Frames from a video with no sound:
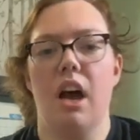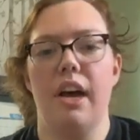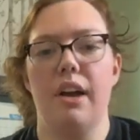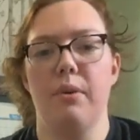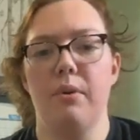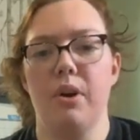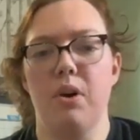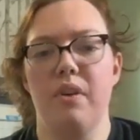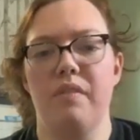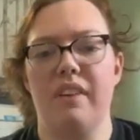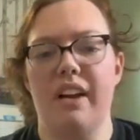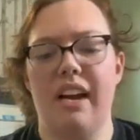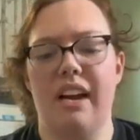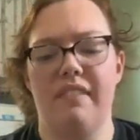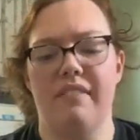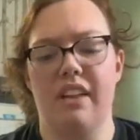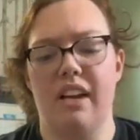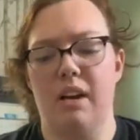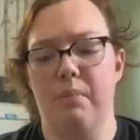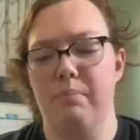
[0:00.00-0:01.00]
I don't know if I
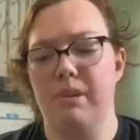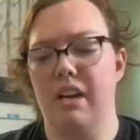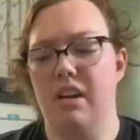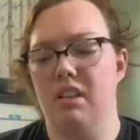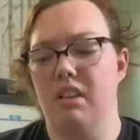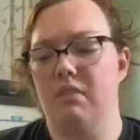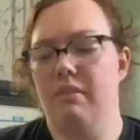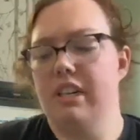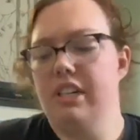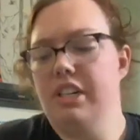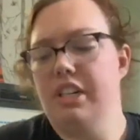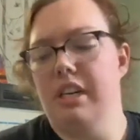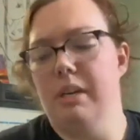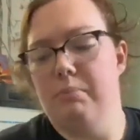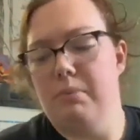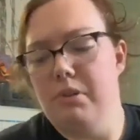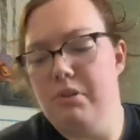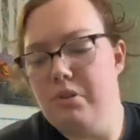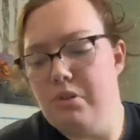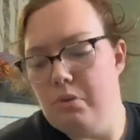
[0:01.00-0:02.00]
have that up yet on the Raging
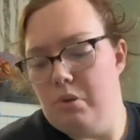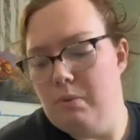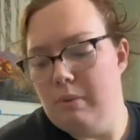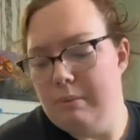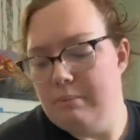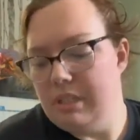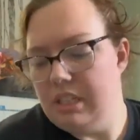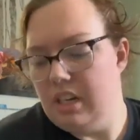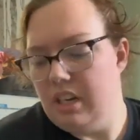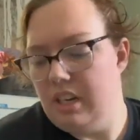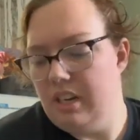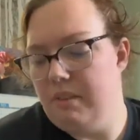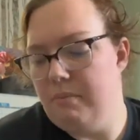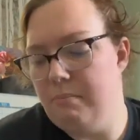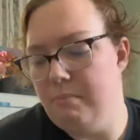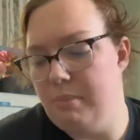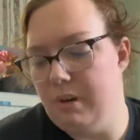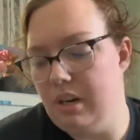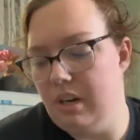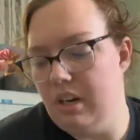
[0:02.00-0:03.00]
Hippo store
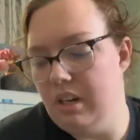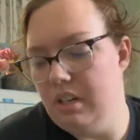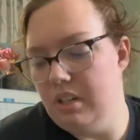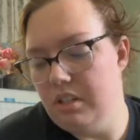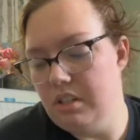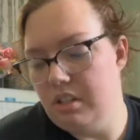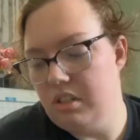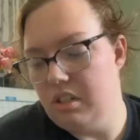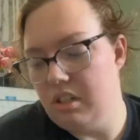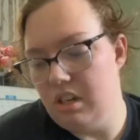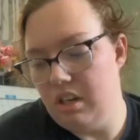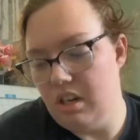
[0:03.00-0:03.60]
website, but